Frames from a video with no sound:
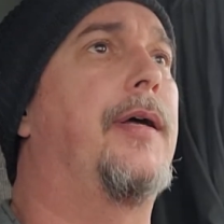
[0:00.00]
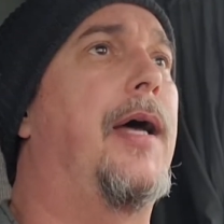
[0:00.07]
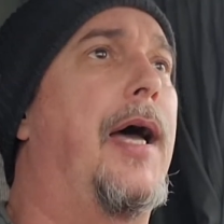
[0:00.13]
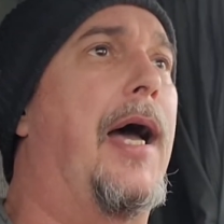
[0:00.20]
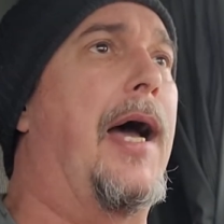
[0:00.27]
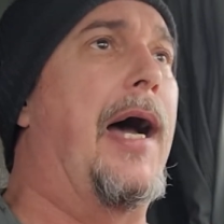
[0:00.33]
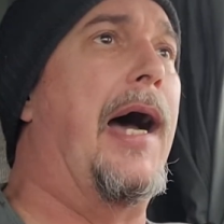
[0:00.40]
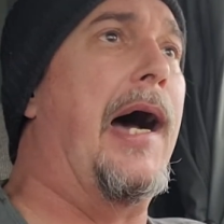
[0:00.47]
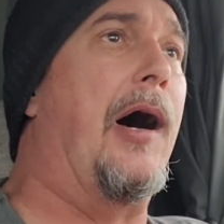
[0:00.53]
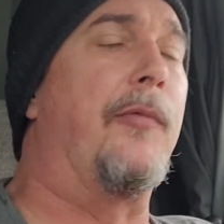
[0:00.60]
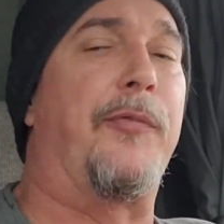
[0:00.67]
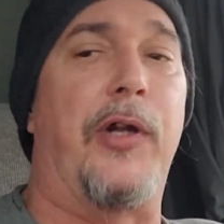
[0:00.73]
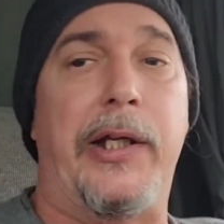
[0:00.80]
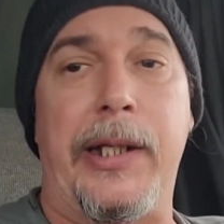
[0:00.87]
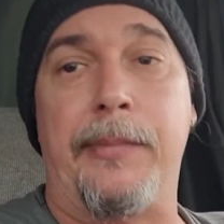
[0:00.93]
How
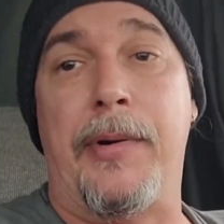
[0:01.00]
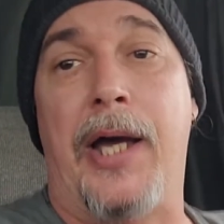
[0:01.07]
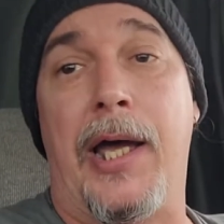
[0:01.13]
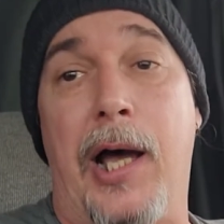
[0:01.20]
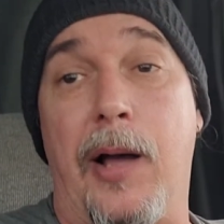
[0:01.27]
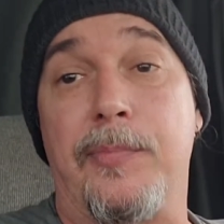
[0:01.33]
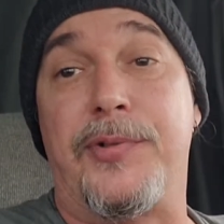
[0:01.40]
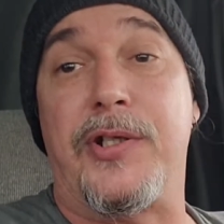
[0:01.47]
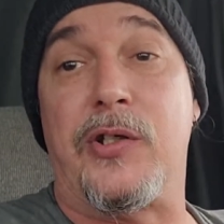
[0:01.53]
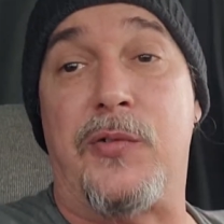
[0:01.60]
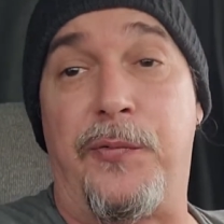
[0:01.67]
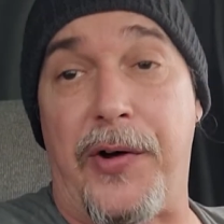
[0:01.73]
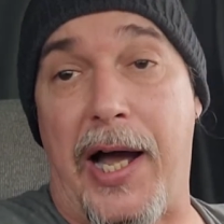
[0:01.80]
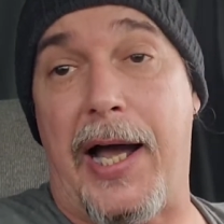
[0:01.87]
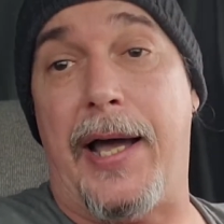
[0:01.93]
Thelema helps us
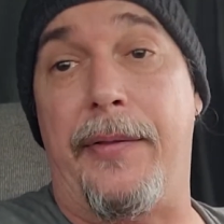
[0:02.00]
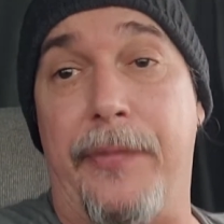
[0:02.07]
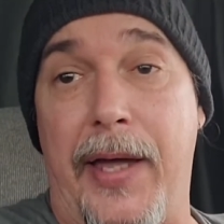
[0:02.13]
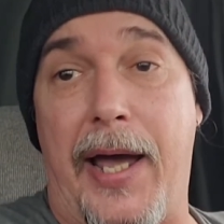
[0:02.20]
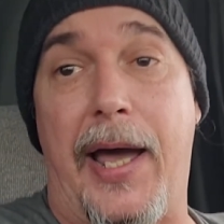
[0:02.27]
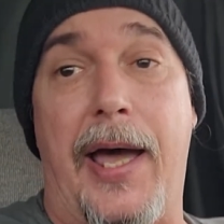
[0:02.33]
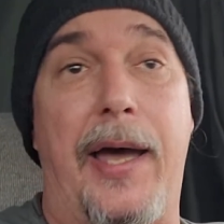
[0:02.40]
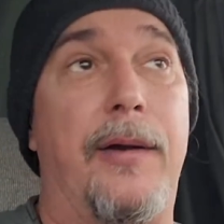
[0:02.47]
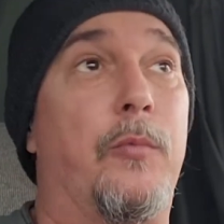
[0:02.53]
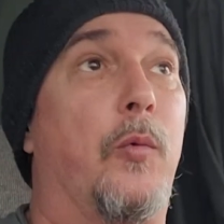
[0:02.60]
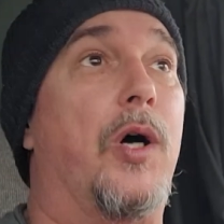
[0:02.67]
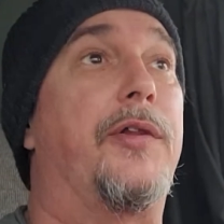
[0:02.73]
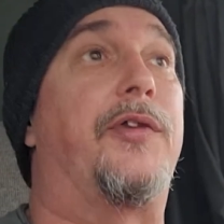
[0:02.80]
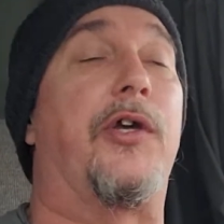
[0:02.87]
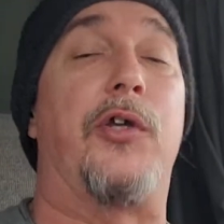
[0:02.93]
find that,
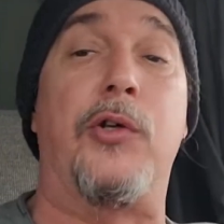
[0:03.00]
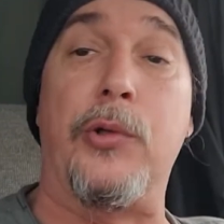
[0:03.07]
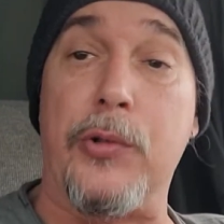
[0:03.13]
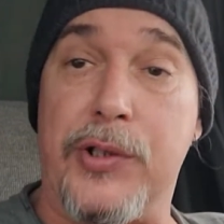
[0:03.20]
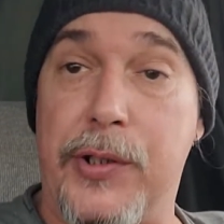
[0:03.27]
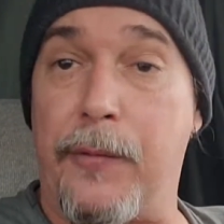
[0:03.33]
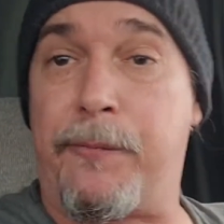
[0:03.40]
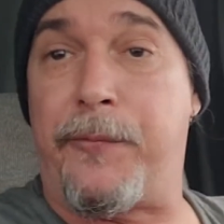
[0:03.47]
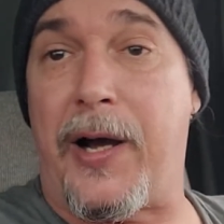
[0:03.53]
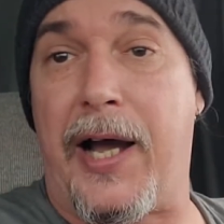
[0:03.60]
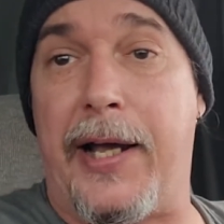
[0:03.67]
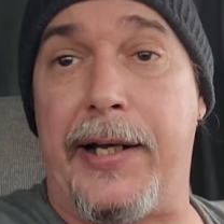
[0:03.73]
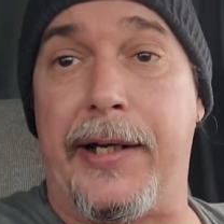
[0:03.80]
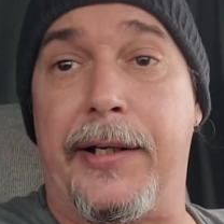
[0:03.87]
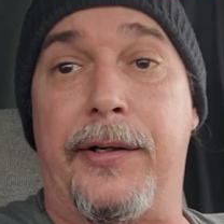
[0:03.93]
what the use of
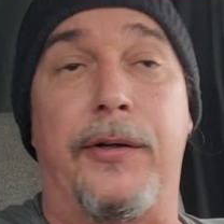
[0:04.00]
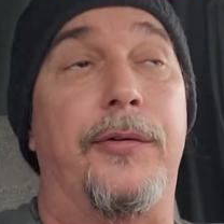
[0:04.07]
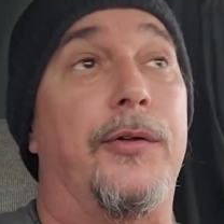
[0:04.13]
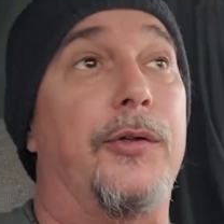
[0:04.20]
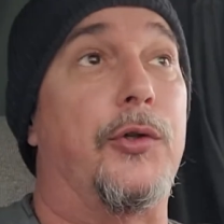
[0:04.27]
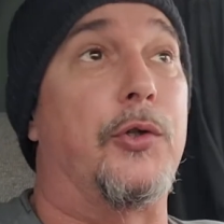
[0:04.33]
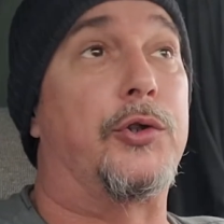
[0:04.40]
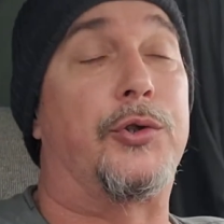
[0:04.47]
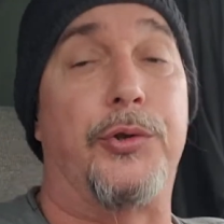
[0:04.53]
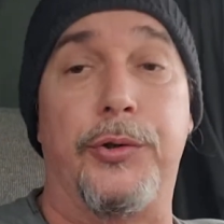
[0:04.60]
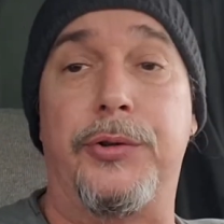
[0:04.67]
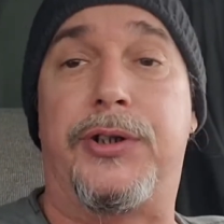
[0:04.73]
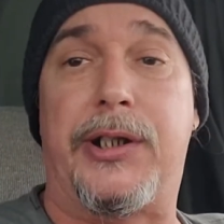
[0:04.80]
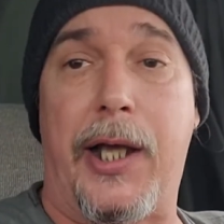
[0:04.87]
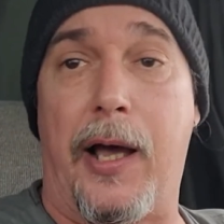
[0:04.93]
finding your
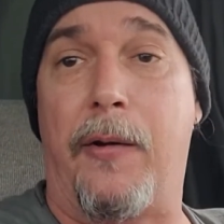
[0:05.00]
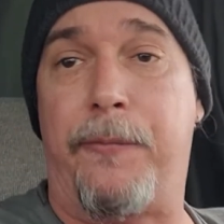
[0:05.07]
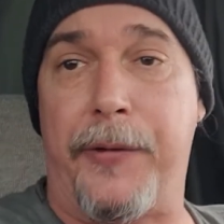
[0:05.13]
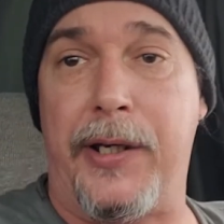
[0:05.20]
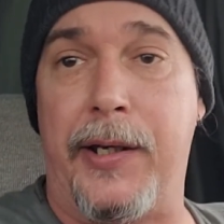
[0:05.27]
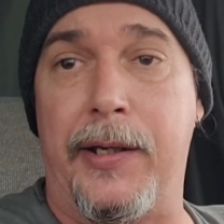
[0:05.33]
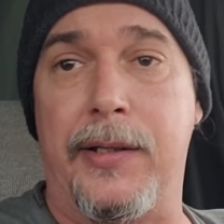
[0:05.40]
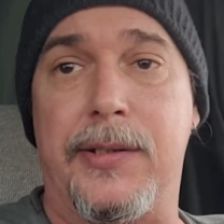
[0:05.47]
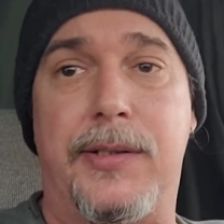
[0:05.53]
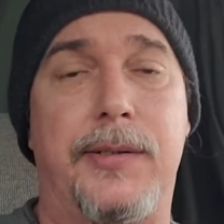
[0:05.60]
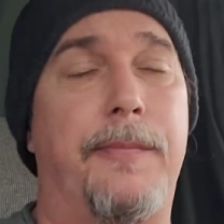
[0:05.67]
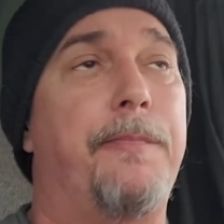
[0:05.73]
true self is.